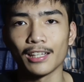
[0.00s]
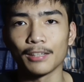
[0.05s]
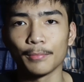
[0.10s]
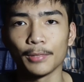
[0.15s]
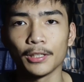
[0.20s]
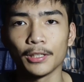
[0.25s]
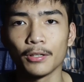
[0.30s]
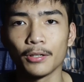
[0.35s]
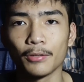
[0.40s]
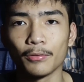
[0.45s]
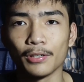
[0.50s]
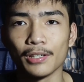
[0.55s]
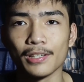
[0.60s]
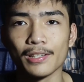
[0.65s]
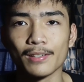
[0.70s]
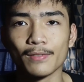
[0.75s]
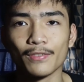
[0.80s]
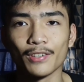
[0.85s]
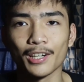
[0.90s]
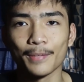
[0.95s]
I can't.
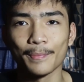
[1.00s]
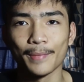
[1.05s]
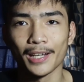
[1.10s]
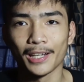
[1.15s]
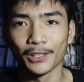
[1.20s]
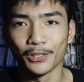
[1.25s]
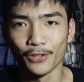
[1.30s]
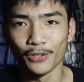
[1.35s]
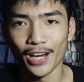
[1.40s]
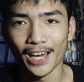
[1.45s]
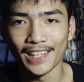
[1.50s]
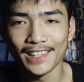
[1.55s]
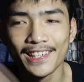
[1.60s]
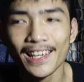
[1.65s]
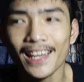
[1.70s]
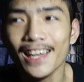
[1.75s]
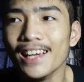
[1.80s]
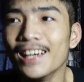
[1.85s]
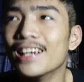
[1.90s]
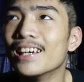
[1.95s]
My yo-yo is very bad at
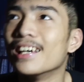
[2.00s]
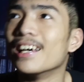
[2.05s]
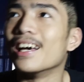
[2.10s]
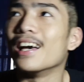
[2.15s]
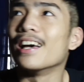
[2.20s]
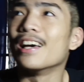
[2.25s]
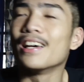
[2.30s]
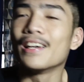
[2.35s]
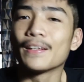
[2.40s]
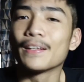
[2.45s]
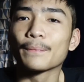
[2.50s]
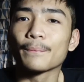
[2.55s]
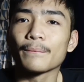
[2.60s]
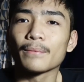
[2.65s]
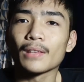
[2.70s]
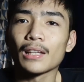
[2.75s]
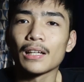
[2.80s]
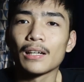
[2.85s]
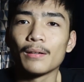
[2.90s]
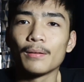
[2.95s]
grinds,
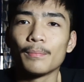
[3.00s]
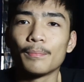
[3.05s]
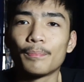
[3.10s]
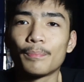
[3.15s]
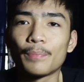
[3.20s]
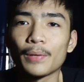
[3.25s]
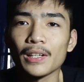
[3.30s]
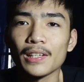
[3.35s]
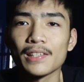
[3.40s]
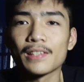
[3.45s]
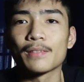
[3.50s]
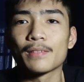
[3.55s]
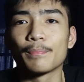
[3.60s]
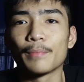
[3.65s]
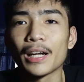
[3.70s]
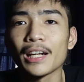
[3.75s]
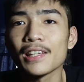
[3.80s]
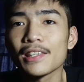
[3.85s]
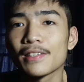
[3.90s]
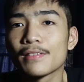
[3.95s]
but I
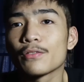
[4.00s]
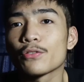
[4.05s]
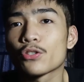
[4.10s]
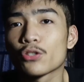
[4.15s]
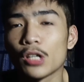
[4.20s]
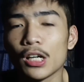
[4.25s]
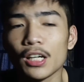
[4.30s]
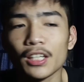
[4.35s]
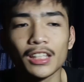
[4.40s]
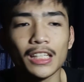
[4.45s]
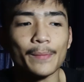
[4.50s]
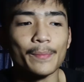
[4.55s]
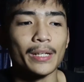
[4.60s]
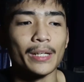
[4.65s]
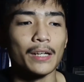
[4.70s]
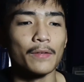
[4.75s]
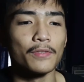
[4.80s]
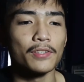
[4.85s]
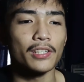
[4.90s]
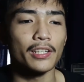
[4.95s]
still shocked
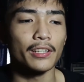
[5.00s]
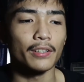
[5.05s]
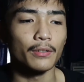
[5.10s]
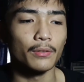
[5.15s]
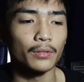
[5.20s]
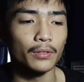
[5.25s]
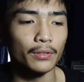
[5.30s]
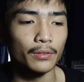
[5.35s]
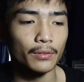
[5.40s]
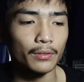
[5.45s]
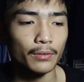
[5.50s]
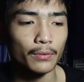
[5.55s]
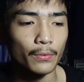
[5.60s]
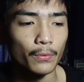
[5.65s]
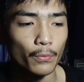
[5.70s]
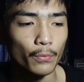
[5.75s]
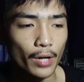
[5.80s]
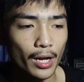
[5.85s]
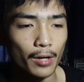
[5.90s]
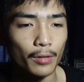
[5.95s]
them, and I was like,
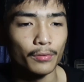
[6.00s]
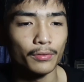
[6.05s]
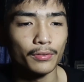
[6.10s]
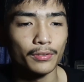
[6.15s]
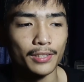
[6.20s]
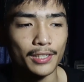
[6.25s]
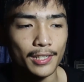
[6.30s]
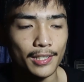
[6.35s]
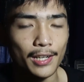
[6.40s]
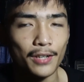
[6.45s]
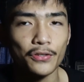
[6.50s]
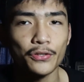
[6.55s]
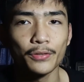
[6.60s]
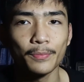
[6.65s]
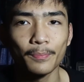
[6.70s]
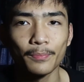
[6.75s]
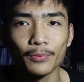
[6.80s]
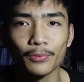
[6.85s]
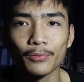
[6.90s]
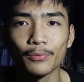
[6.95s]
wow, it's actually
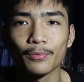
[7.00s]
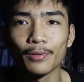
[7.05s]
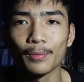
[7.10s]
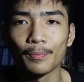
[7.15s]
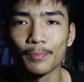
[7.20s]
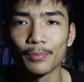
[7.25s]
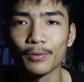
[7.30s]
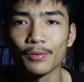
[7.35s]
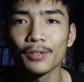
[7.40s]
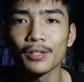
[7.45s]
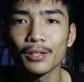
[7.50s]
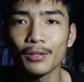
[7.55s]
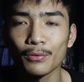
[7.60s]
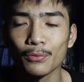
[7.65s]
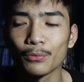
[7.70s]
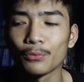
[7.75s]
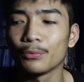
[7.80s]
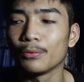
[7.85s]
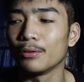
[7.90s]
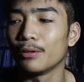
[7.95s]
a pretty
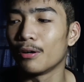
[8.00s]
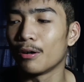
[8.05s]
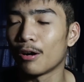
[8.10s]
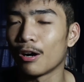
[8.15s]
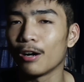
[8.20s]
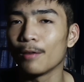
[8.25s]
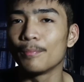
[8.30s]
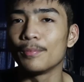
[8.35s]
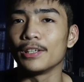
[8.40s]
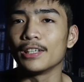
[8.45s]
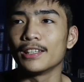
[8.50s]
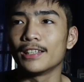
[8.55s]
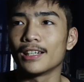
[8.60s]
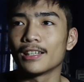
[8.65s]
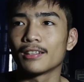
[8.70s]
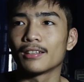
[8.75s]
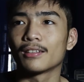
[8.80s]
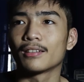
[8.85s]
cool hobby that